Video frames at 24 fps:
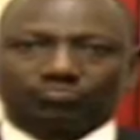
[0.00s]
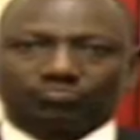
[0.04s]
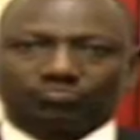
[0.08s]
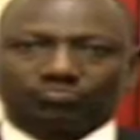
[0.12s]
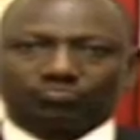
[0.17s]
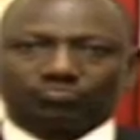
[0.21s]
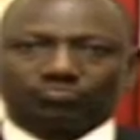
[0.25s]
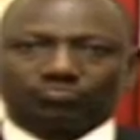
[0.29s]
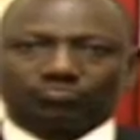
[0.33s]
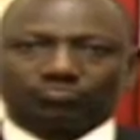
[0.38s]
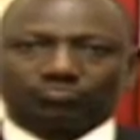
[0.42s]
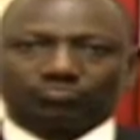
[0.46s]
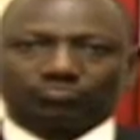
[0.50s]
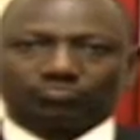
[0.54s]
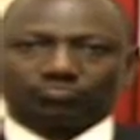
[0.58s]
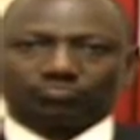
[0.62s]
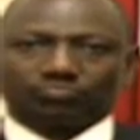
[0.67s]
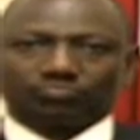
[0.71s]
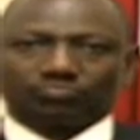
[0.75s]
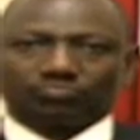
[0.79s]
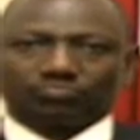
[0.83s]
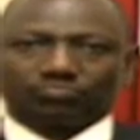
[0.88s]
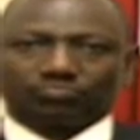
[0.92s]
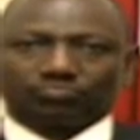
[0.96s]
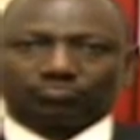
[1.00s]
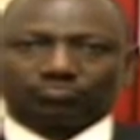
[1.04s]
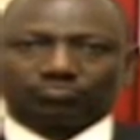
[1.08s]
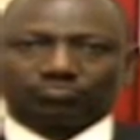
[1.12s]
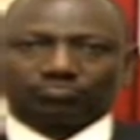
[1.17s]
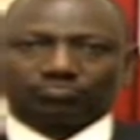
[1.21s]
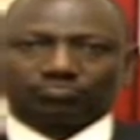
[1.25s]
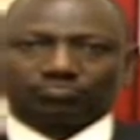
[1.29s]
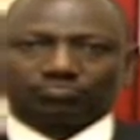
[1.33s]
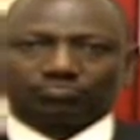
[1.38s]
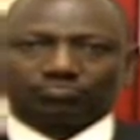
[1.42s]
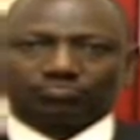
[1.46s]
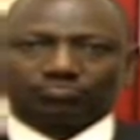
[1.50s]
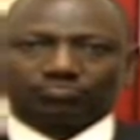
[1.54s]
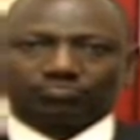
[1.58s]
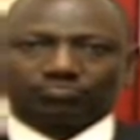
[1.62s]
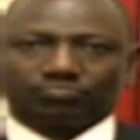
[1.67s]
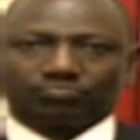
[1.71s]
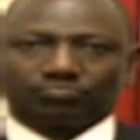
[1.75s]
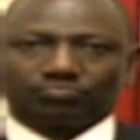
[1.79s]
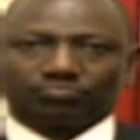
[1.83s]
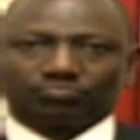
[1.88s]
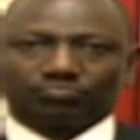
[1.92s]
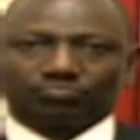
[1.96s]

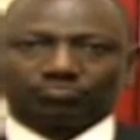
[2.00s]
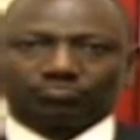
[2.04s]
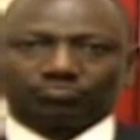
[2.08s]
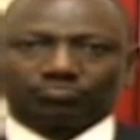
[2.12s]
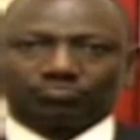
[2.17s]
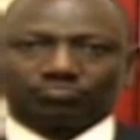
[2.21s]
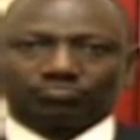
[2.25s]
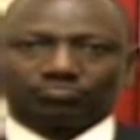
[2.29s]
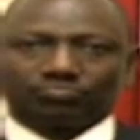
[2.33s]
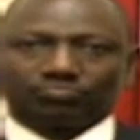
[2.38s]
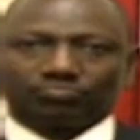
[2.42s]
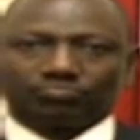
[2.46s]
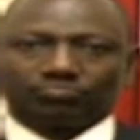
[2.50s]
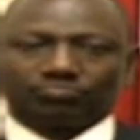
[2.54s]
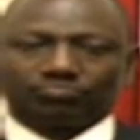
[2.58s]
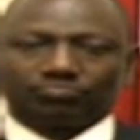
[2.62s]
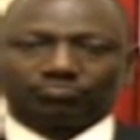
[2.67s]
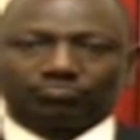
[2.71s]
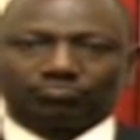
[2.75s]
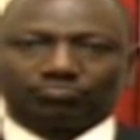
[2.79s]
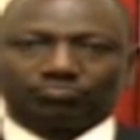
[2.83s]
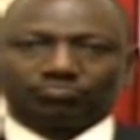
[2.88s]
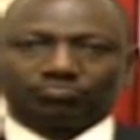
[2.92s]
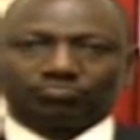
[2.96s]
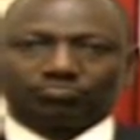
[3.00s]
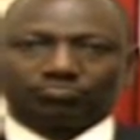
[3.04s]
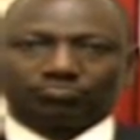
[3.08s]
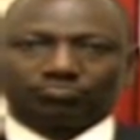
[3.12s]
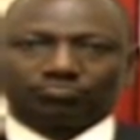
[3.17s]
No words are spoken by the person on screen.